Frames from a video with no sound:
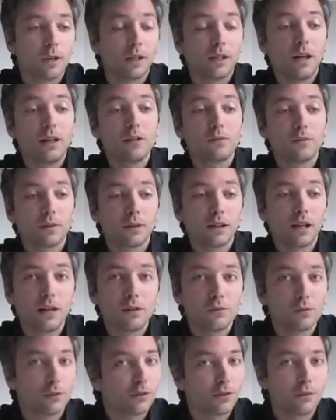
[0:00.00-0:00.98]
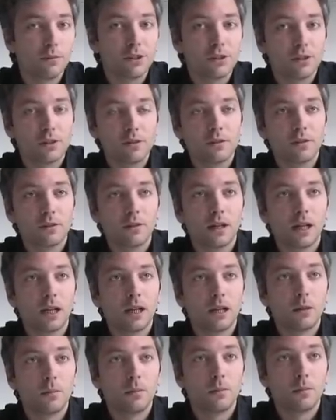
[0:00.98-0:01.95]
Cloud was commissioned
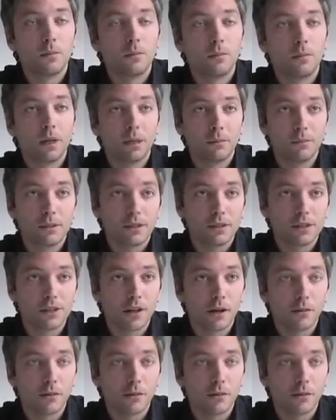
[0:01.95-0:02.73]
by British